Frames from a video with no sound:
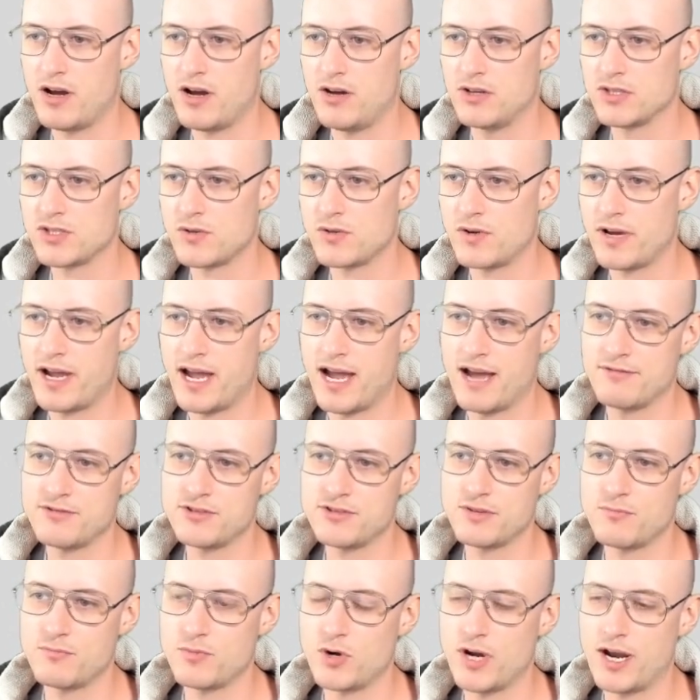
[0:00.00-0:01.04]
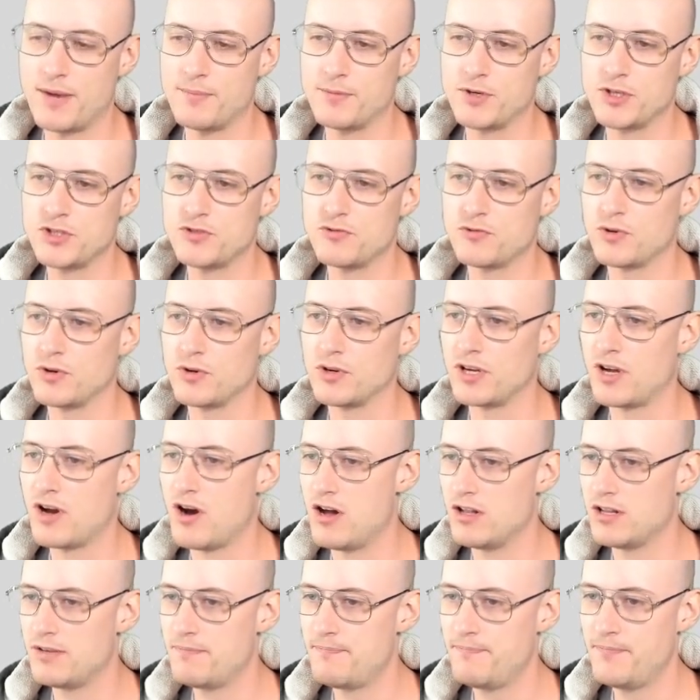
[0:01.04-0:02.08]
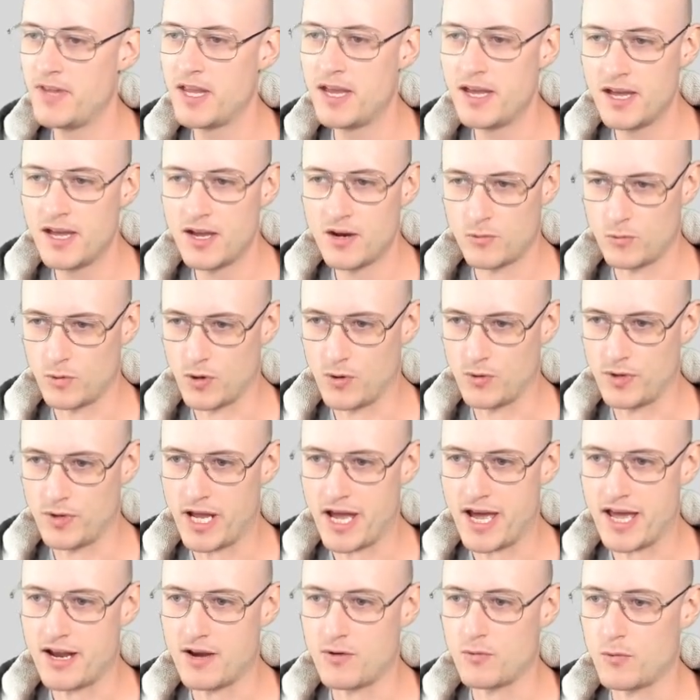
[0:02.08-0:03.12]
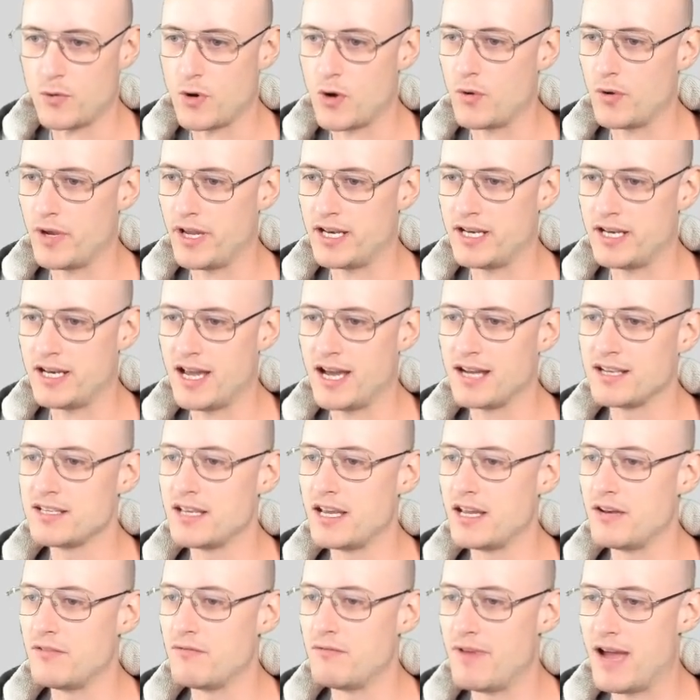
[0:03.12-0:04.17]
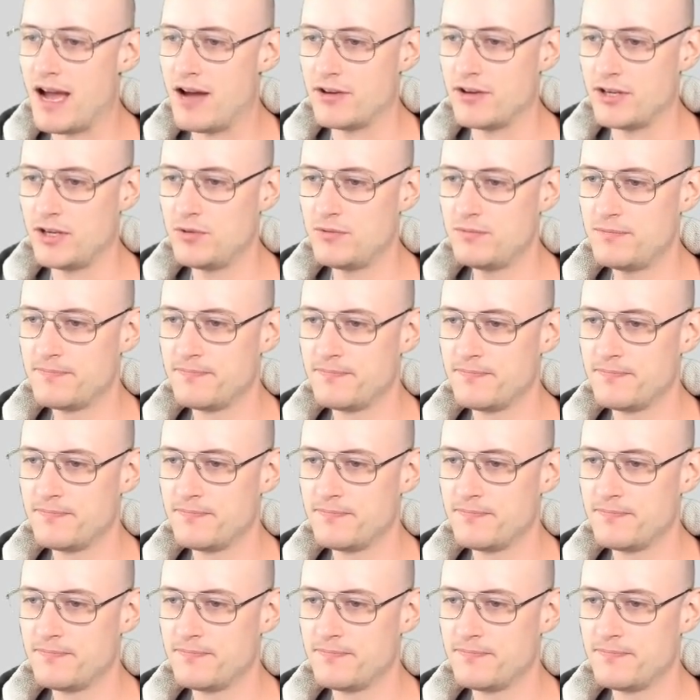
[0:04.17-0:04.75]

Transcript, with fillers: also I have some parameters for column, row data, row index, and value.